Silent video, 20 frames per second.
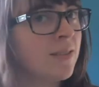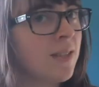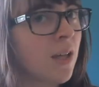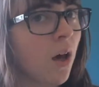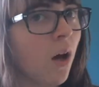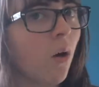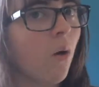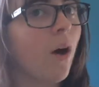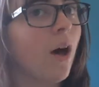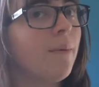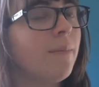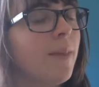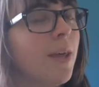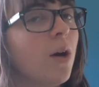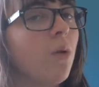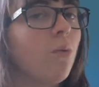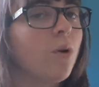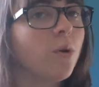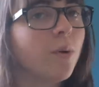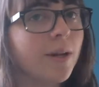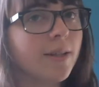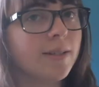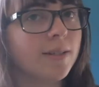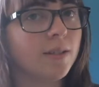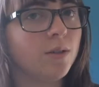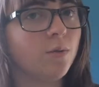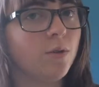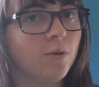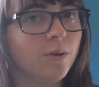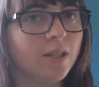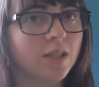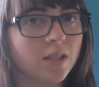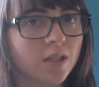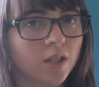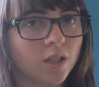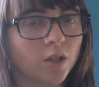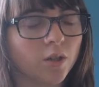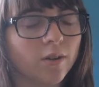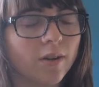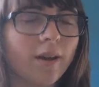So I'm like, what do I do? I
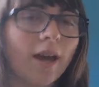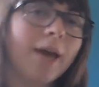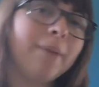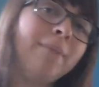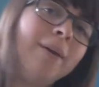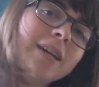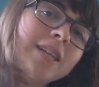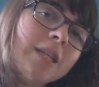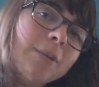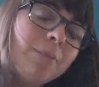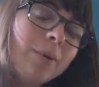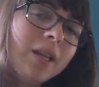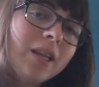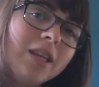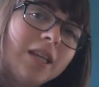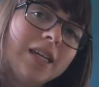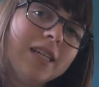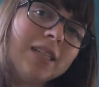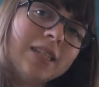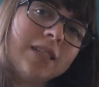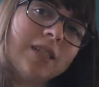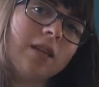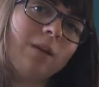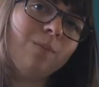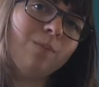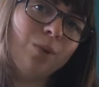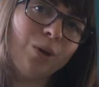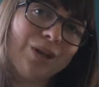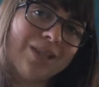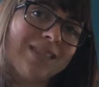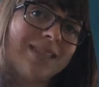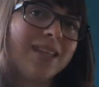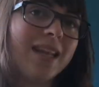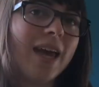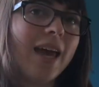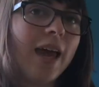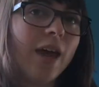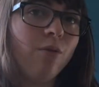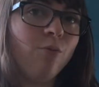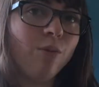picked up a list of books that
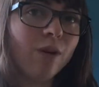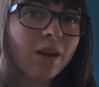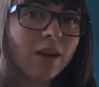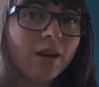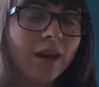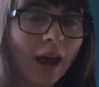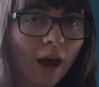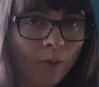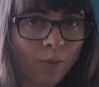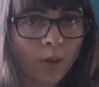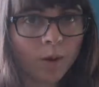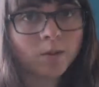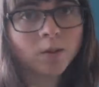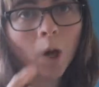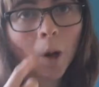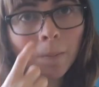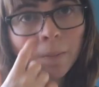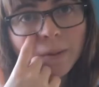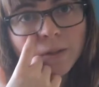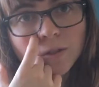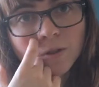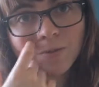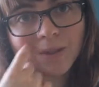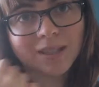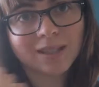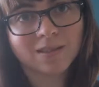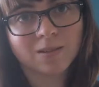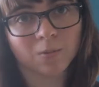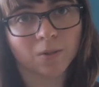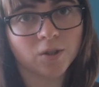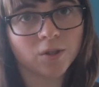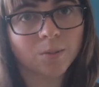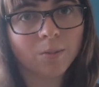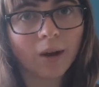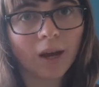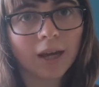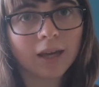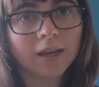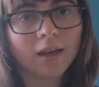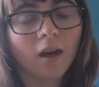I had written out that I was hoping to read this winter
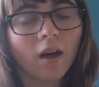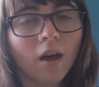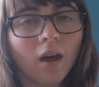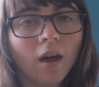break,